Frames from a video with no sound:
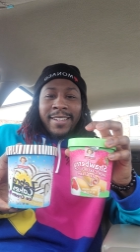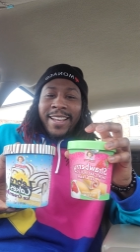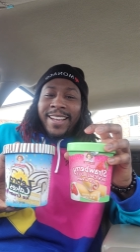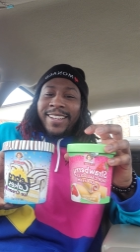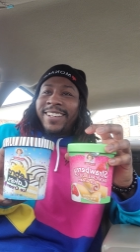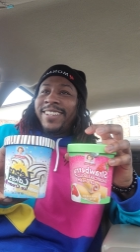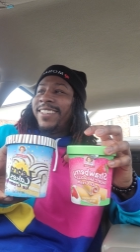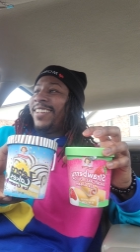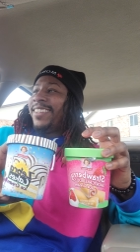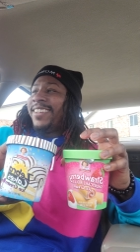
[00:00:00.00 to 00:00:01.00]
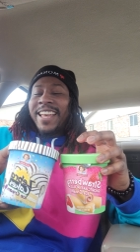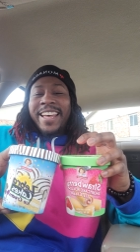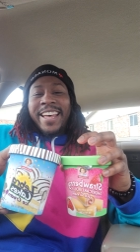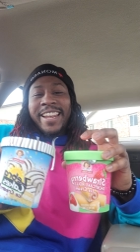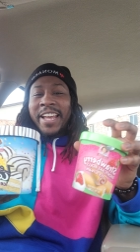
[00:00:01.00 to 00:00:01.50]
and
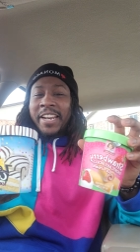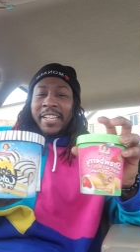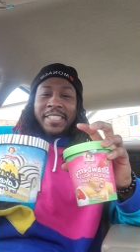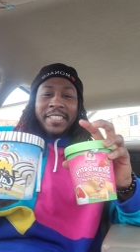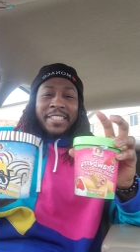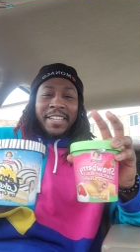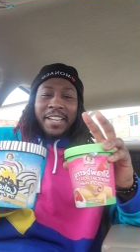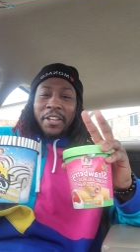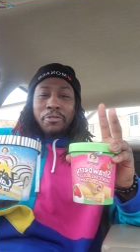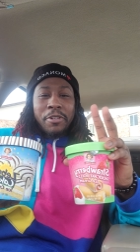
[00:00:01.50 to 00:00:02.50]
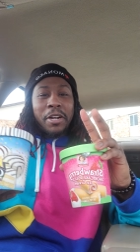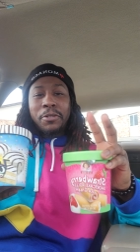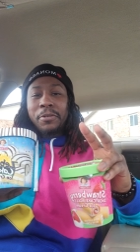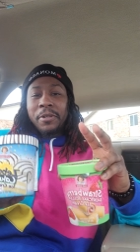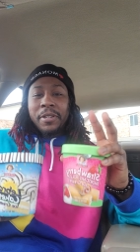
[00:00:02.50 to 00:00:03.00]
that ain't to, you
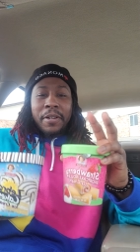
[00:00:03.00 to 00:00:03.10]
know,